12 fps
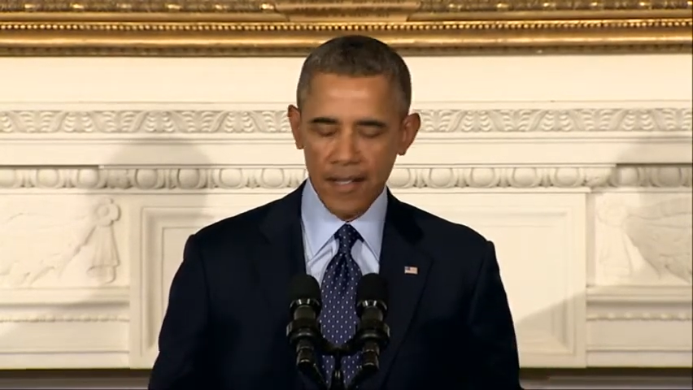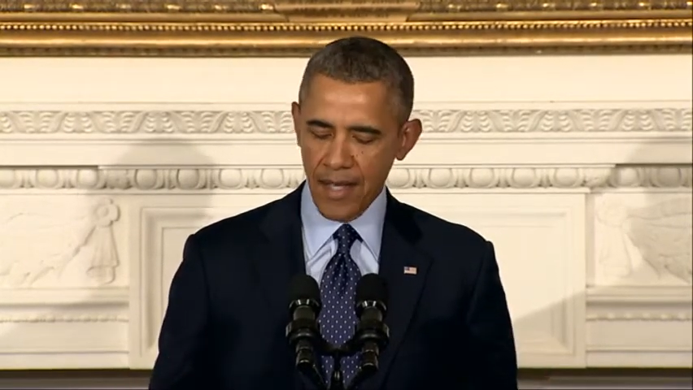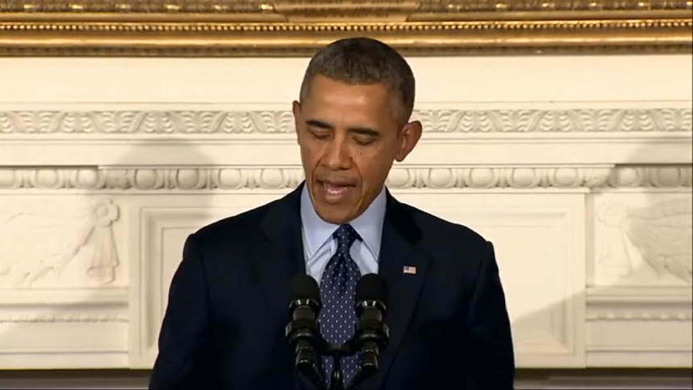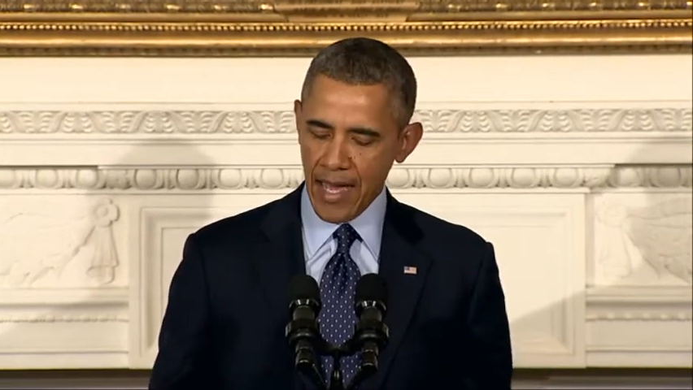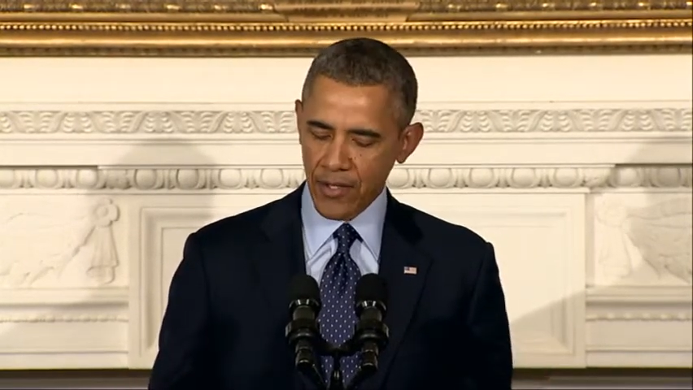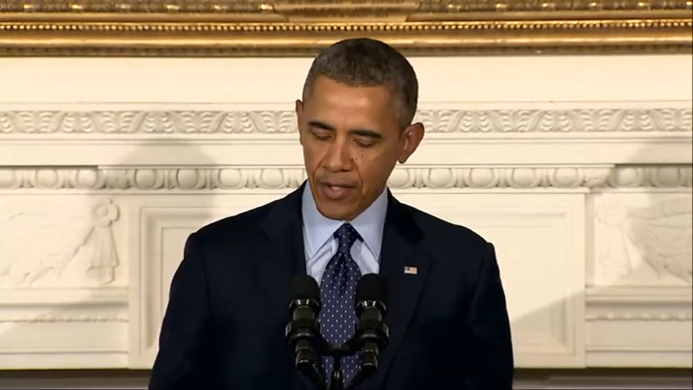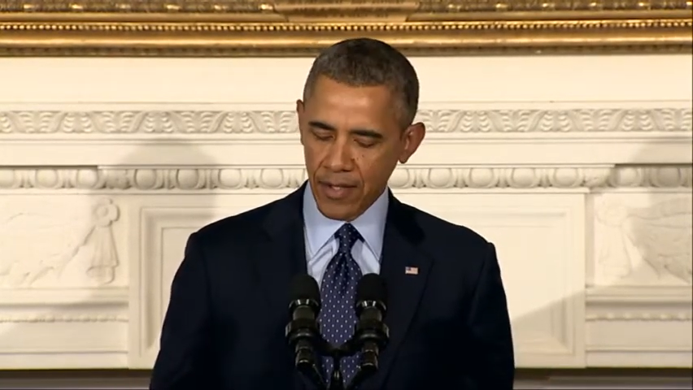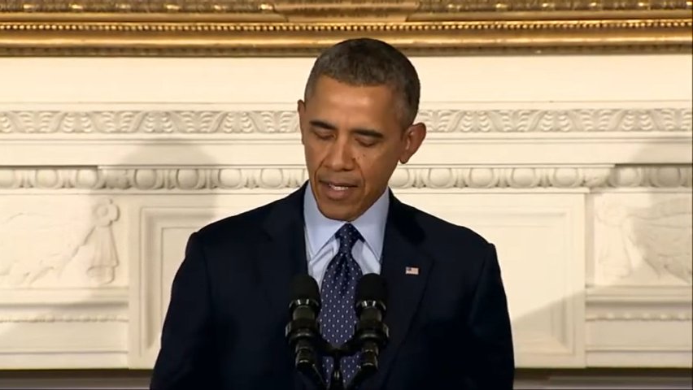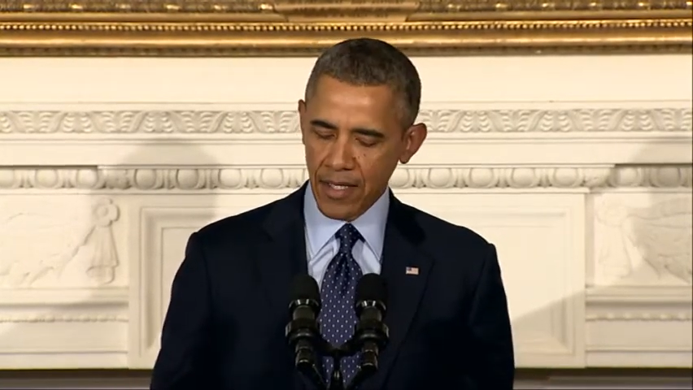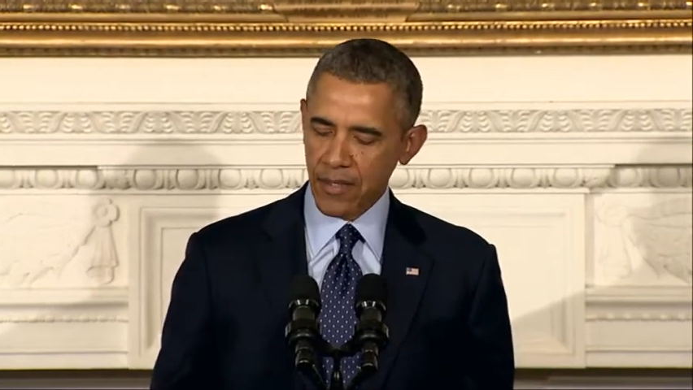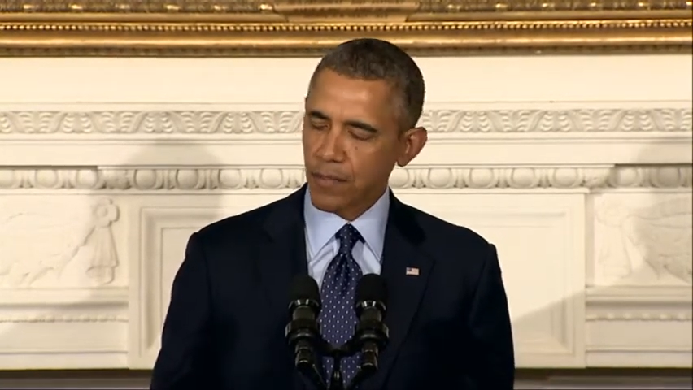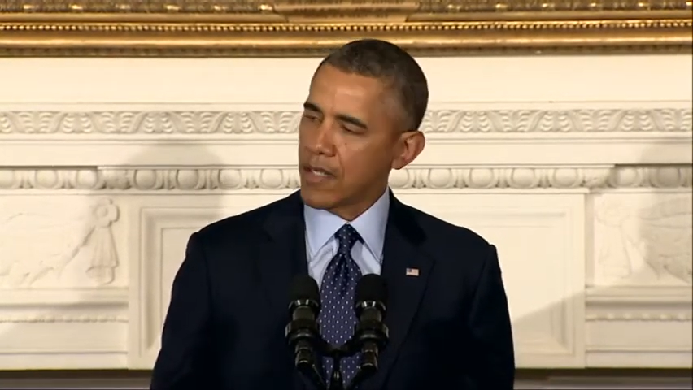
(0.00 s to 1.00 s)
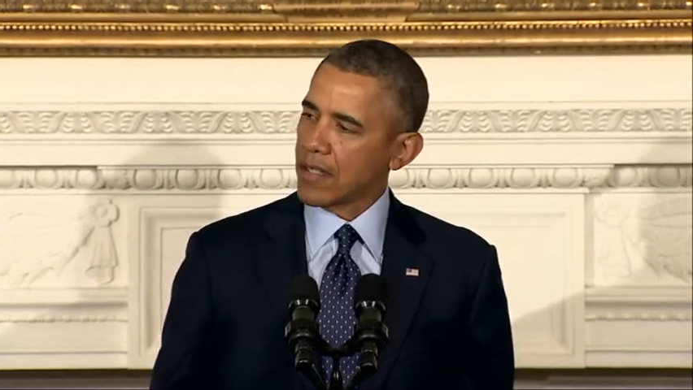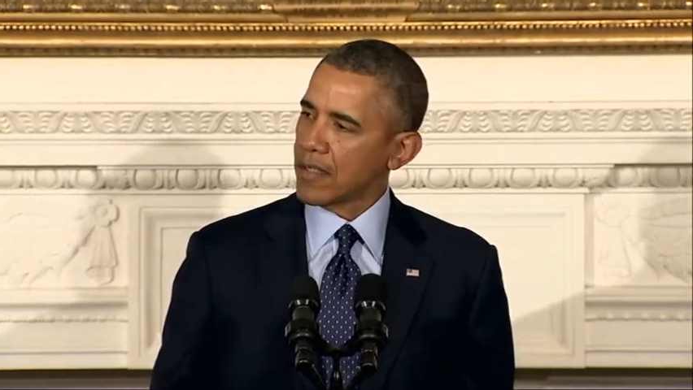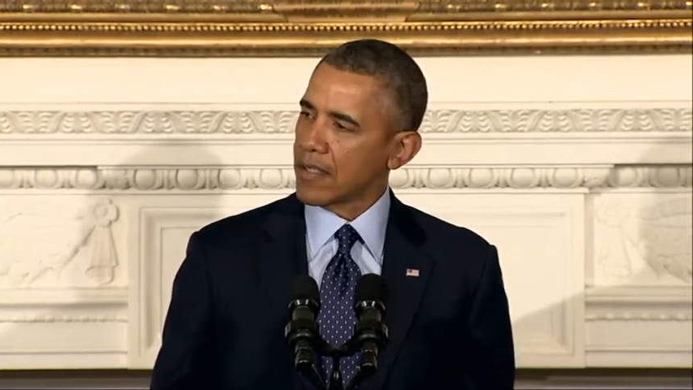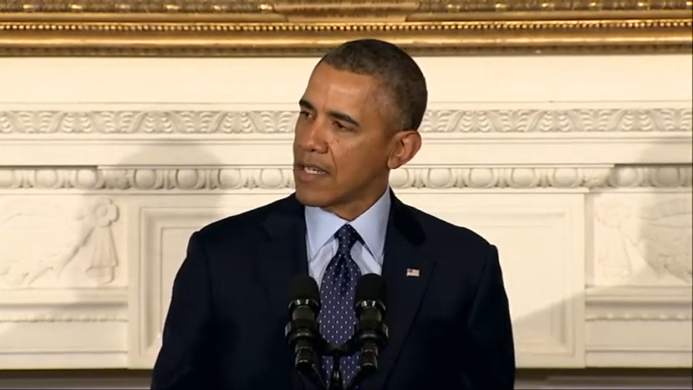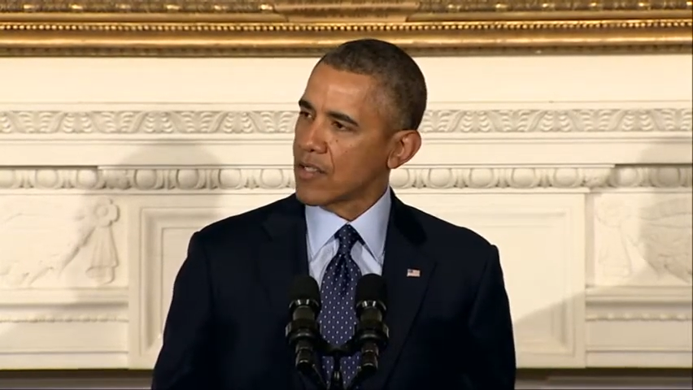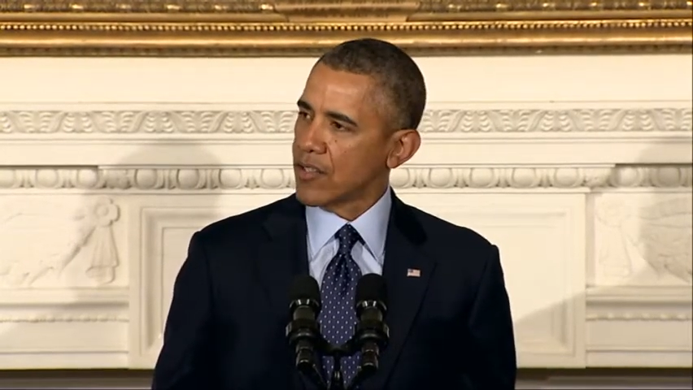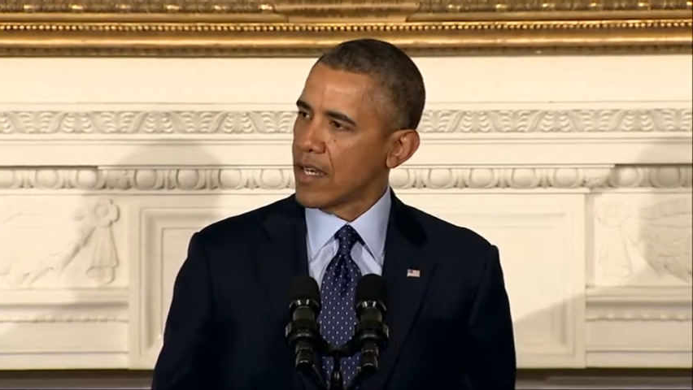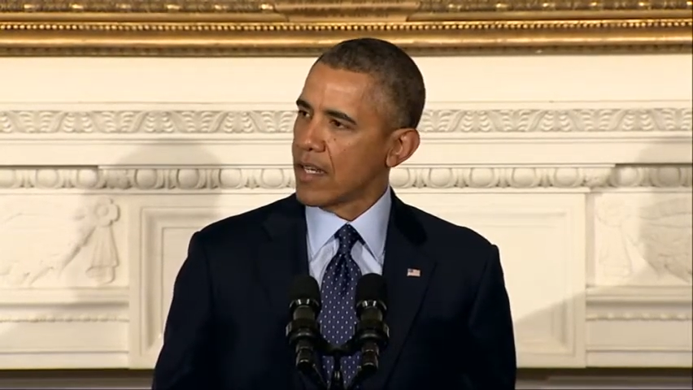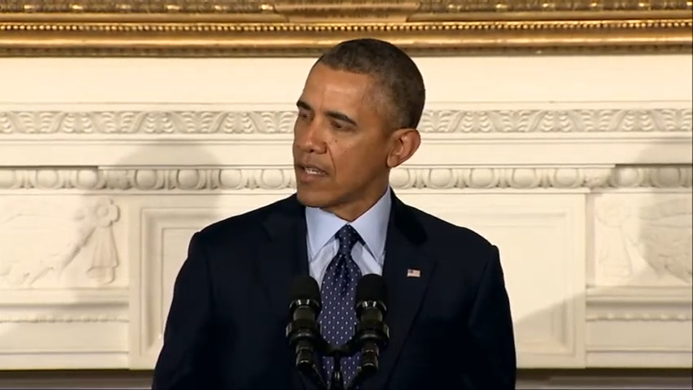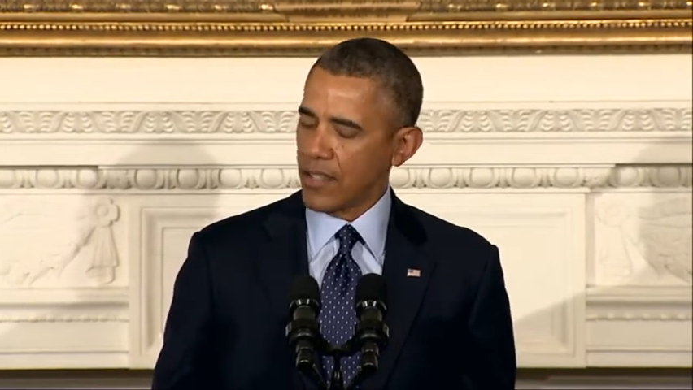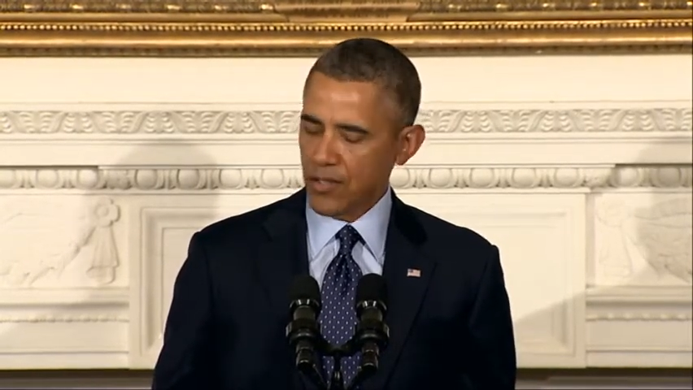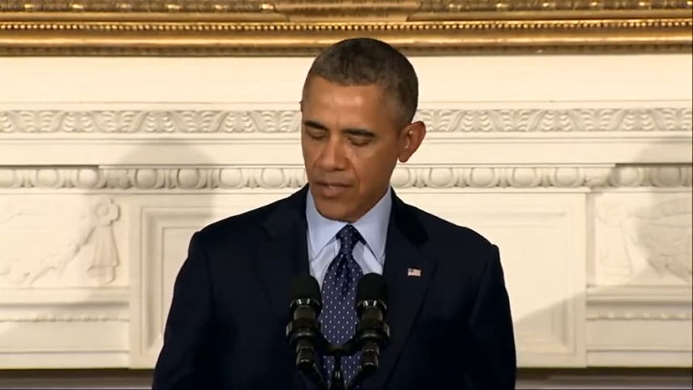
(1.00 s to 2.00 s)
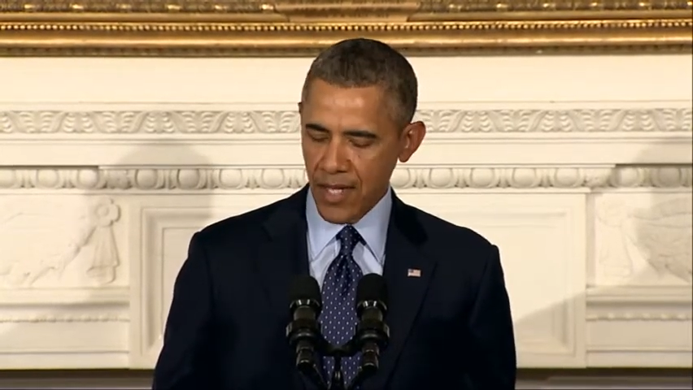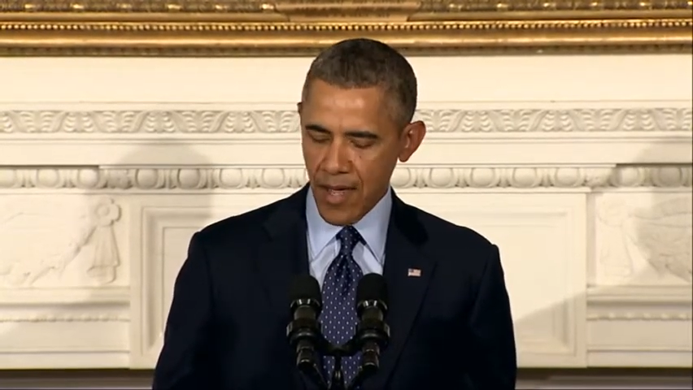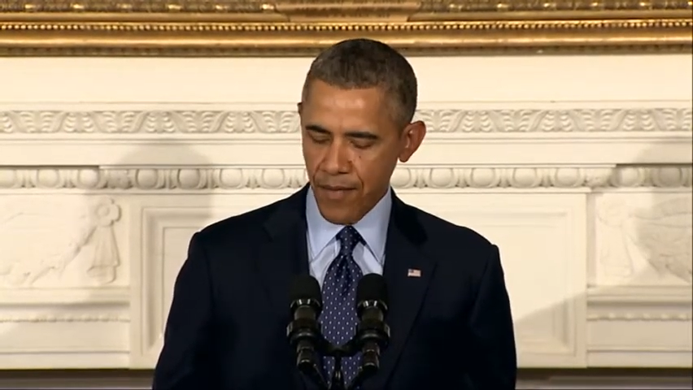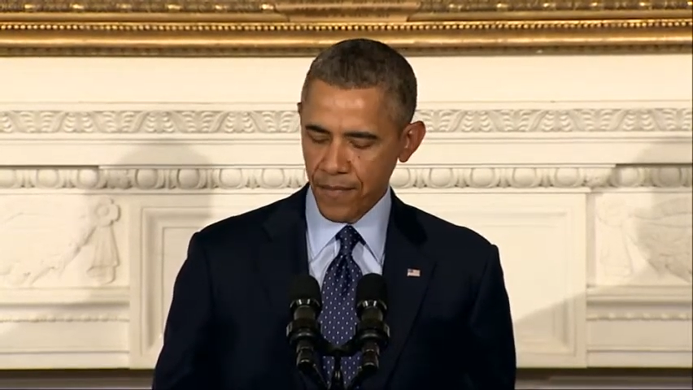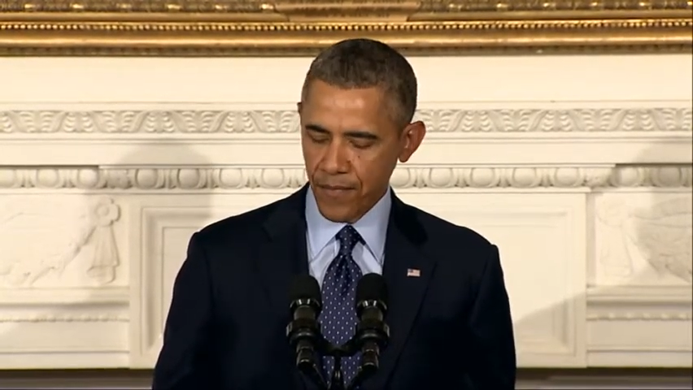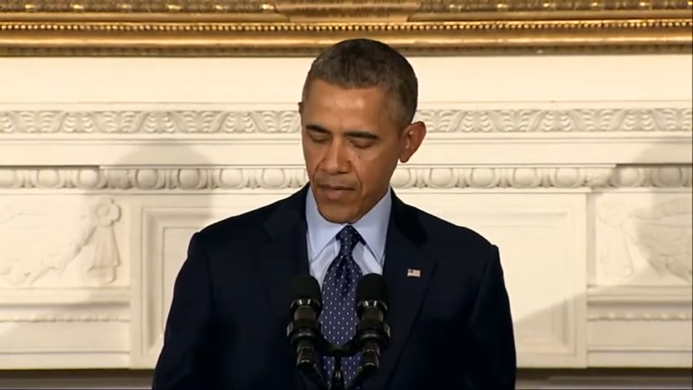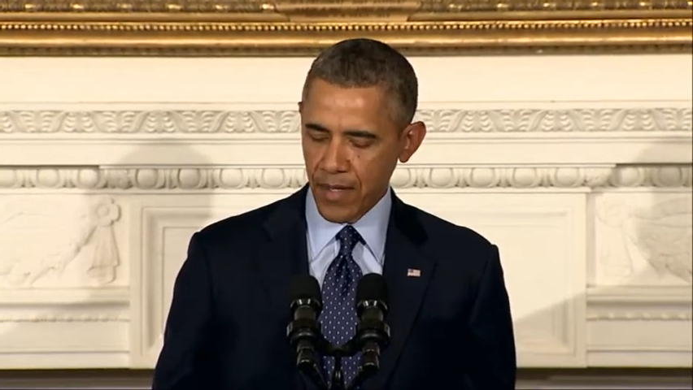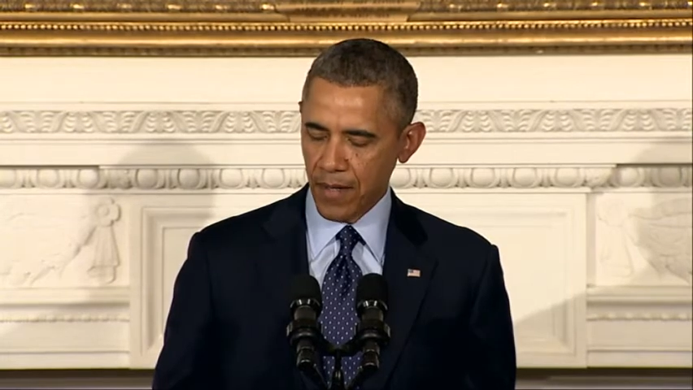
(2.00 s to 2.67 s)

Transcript: actually get some things done in this town.